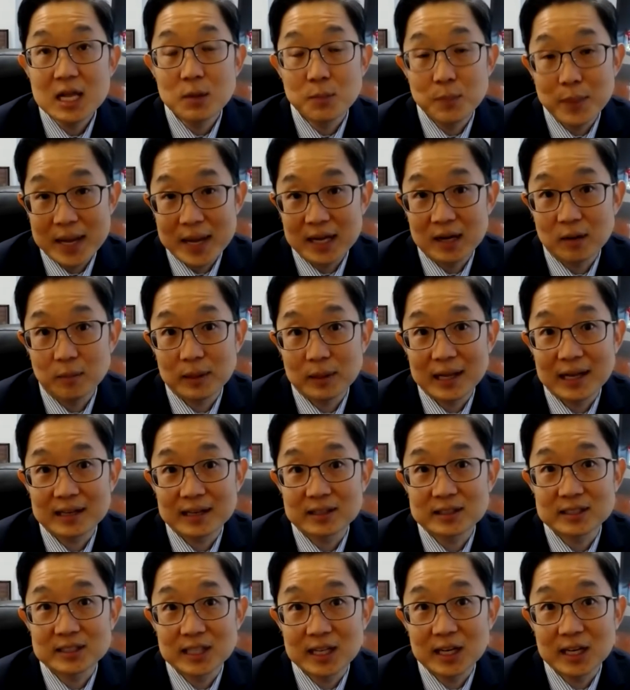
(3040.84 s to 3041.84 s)
Beta
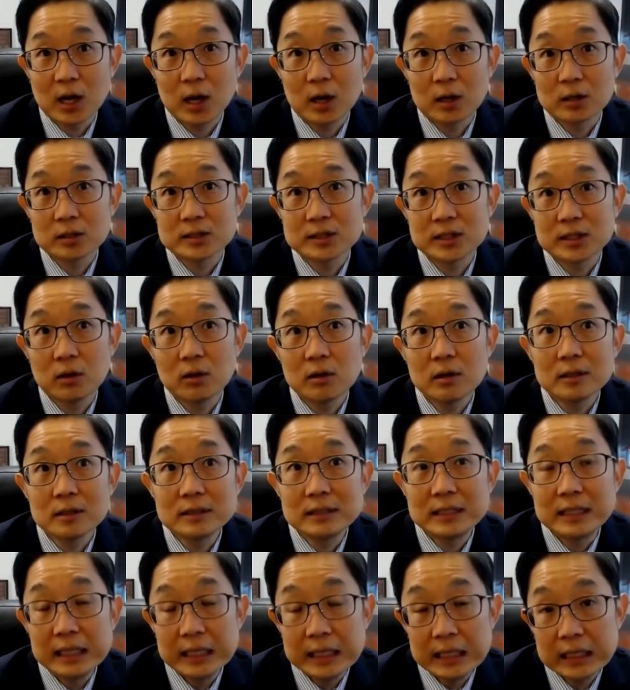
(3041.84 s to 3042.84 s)
blockers can also
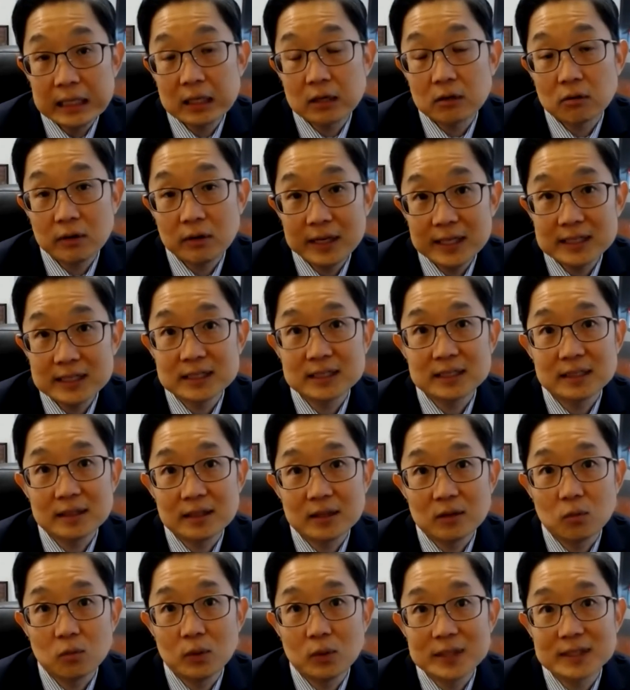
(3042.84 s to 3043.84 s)
decrease
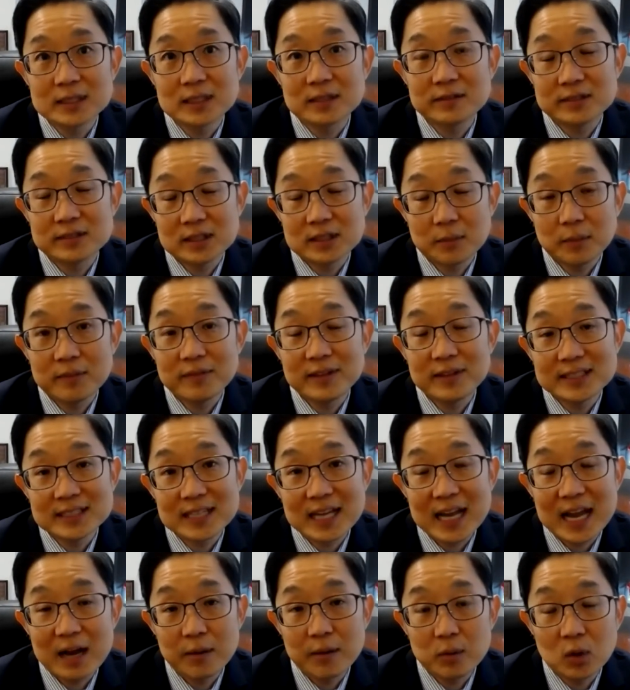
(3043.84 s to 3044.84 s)
the risk of some of these
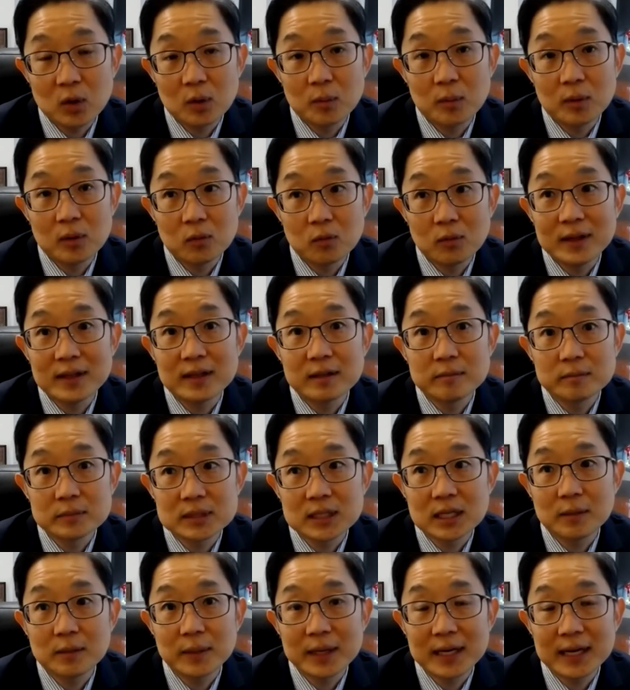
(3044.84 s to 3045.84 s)
abnormal rhythms
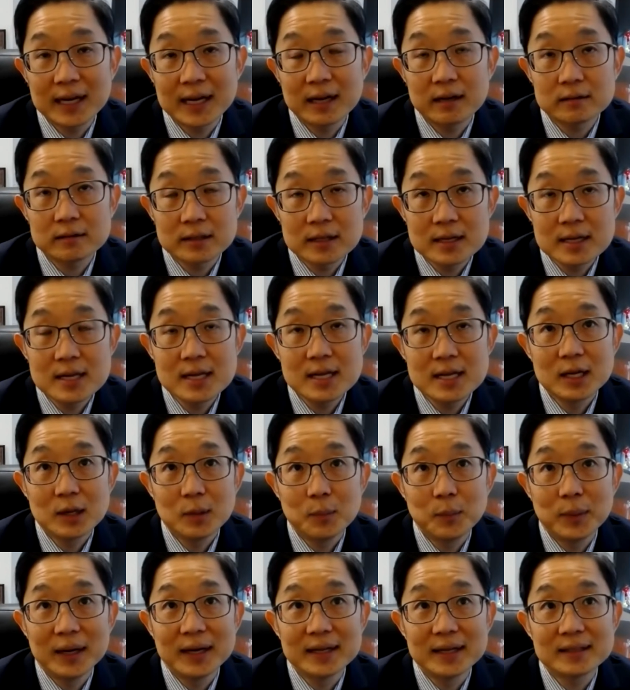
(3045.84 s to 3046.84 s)
coming out.
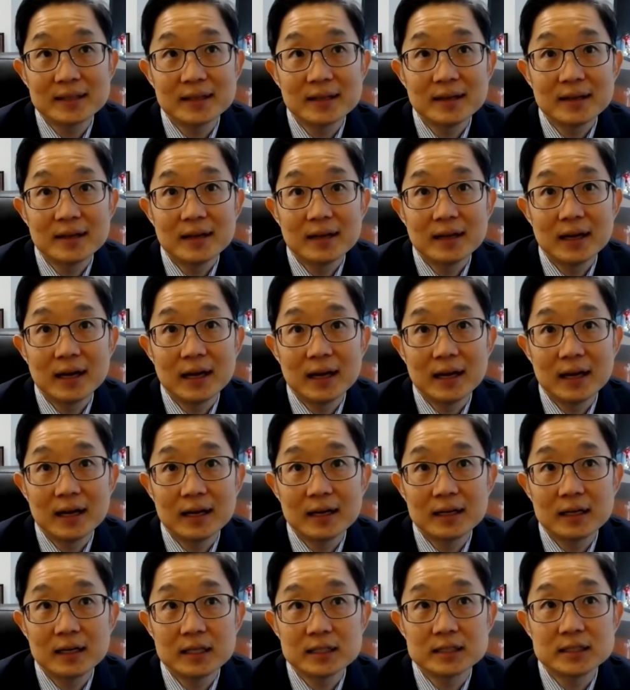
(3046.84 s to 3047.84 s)
But
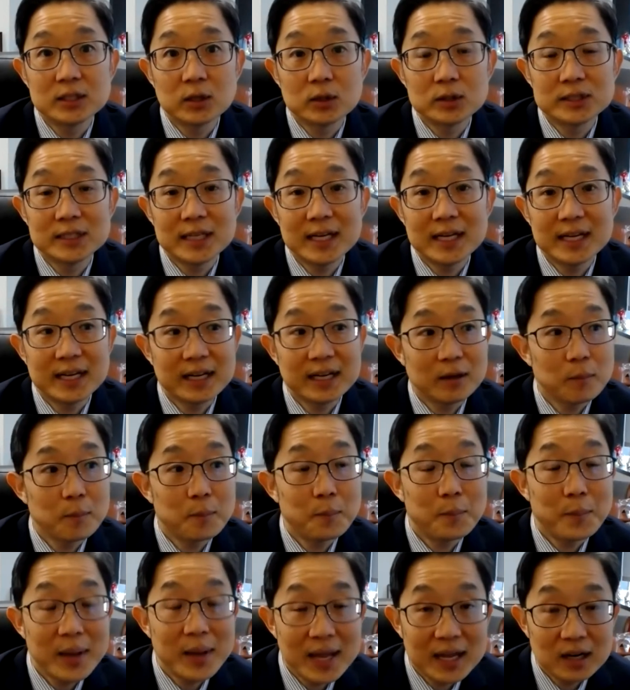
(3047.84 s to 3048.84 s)
uh, associating
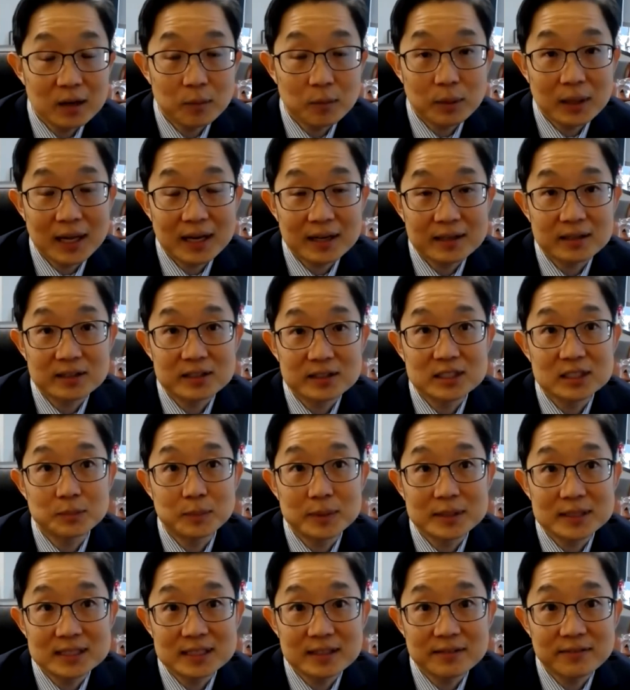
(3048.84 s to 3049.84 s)
beta blockers
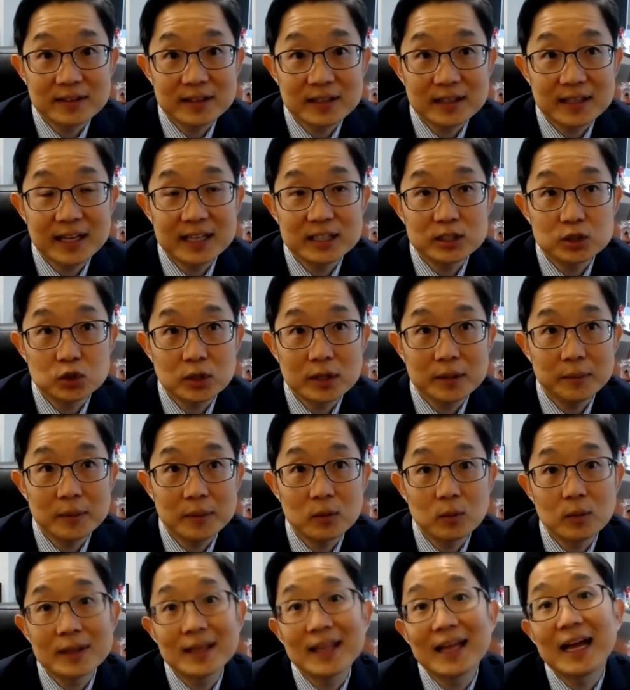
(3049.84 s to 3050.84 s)
specifically in treatment
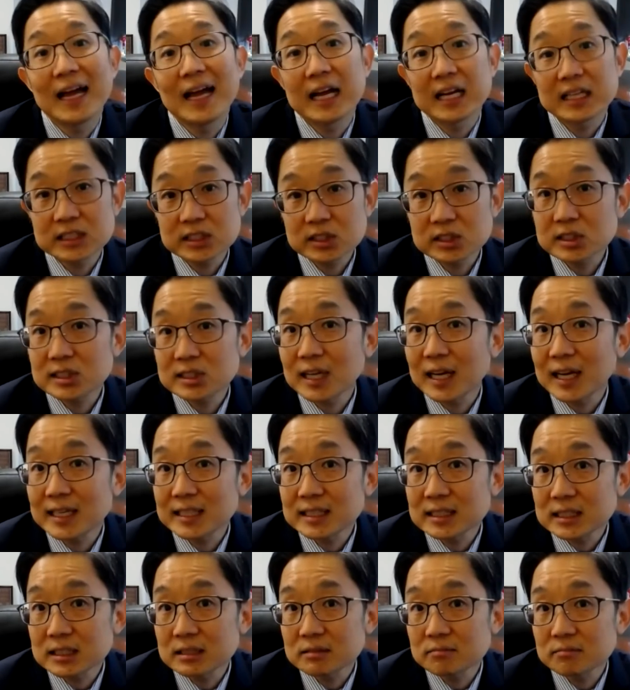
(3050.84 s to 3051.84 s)
with
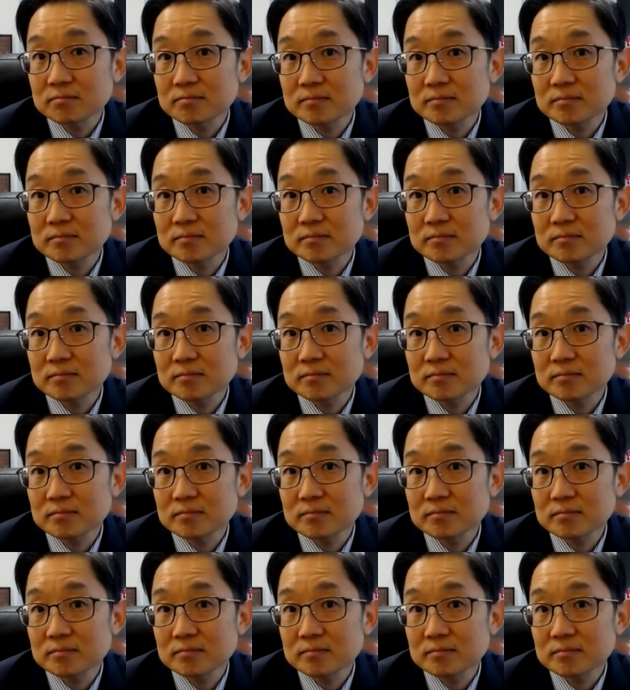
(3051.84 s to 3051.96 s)
exercise